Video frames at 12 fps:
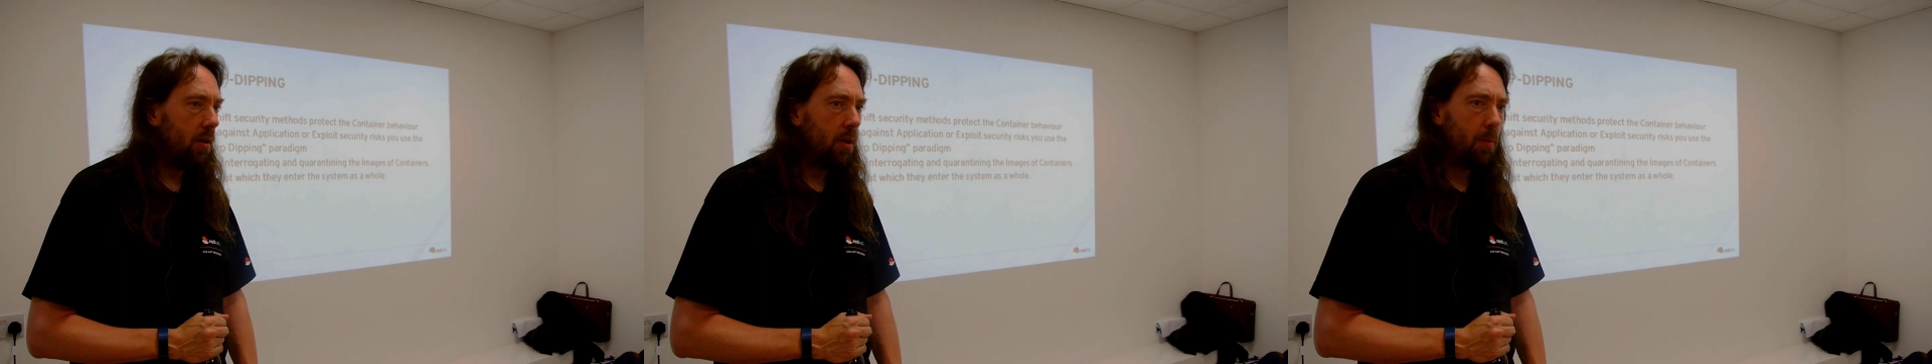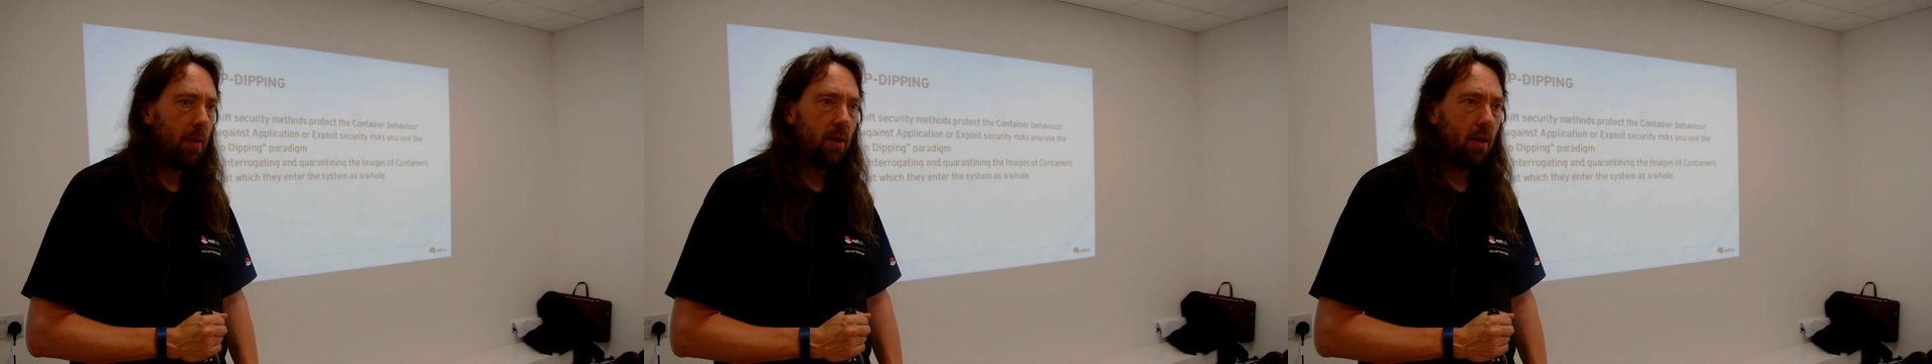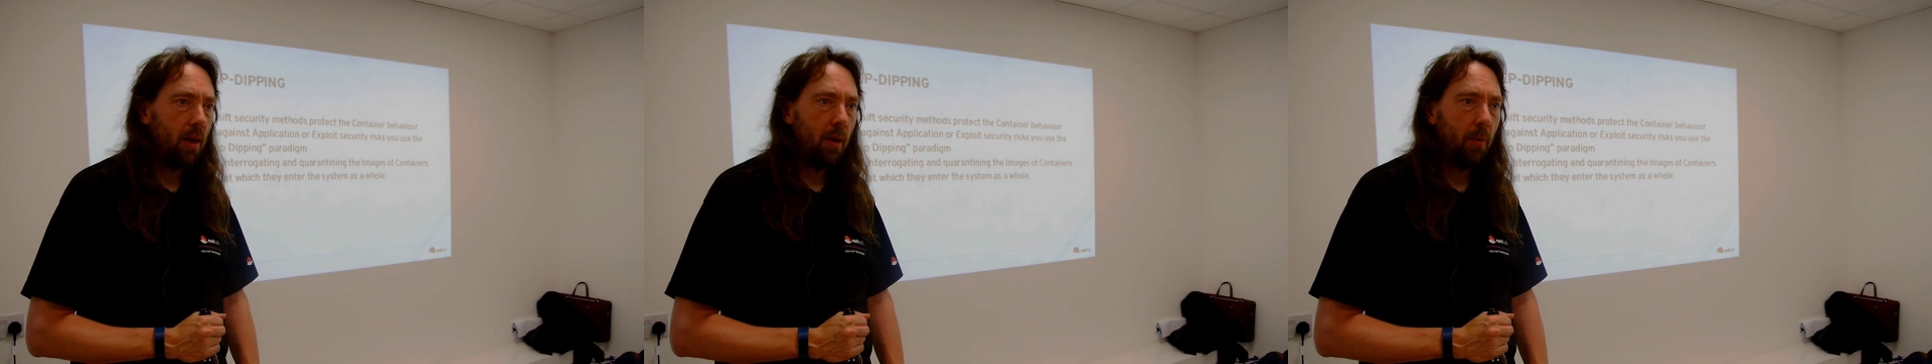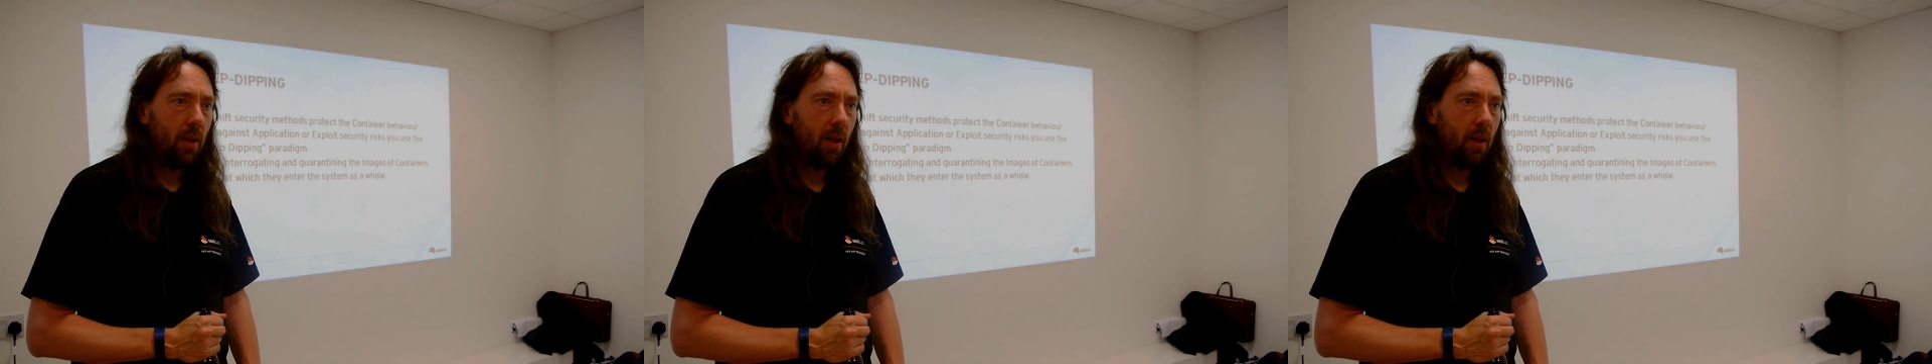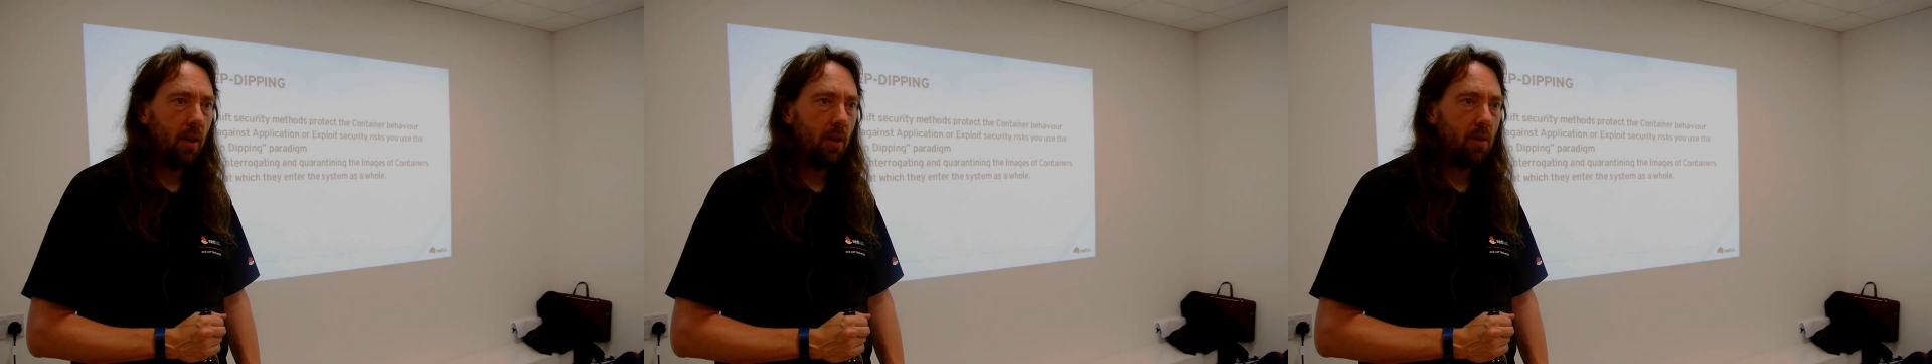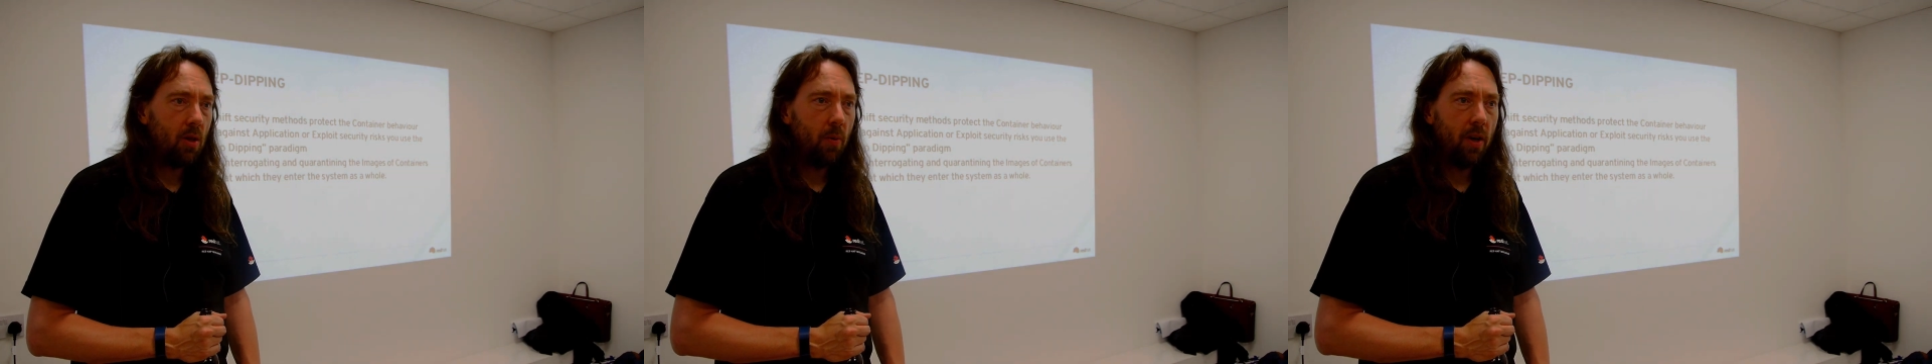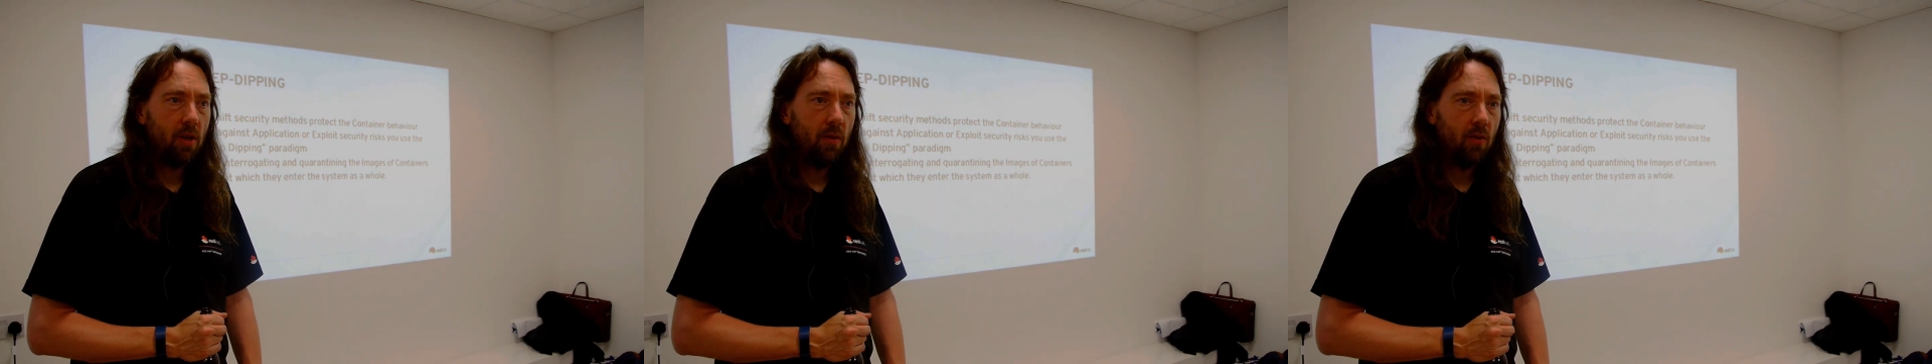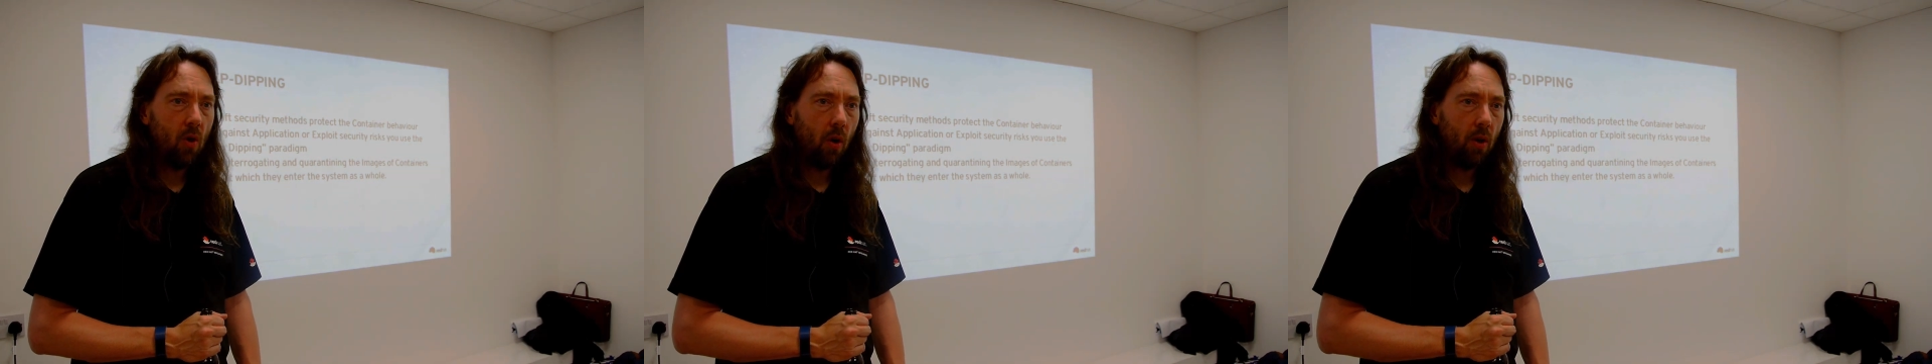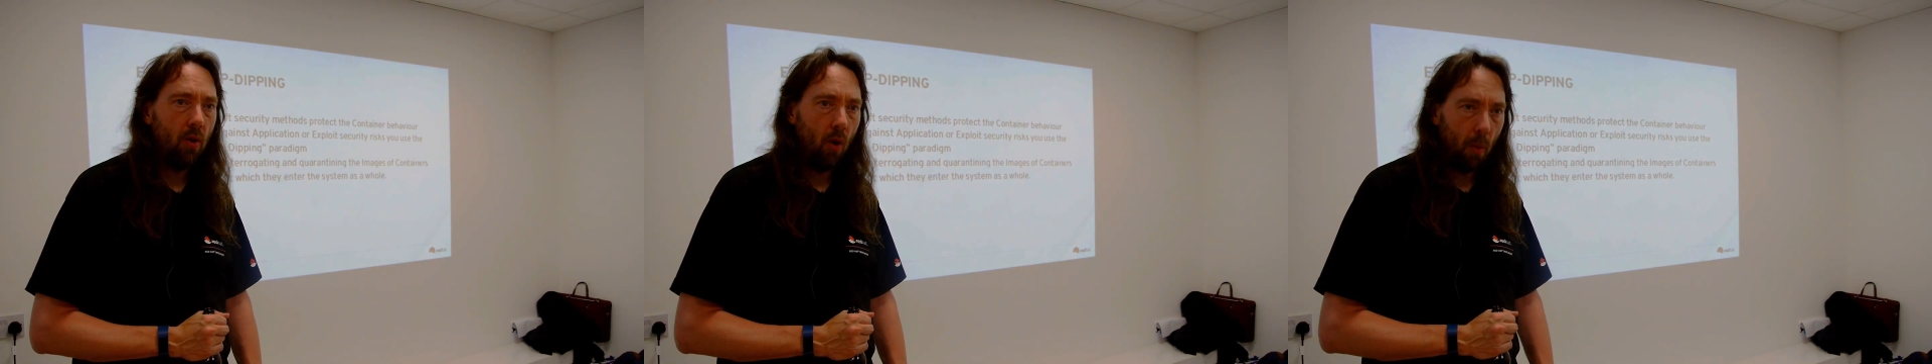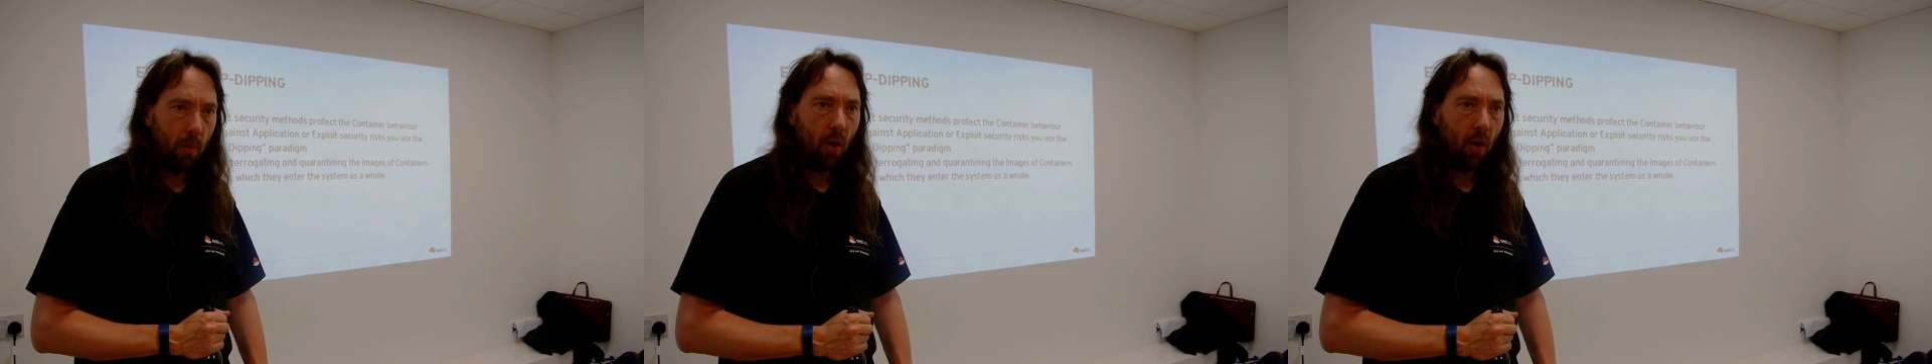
especially with the situation of Docker not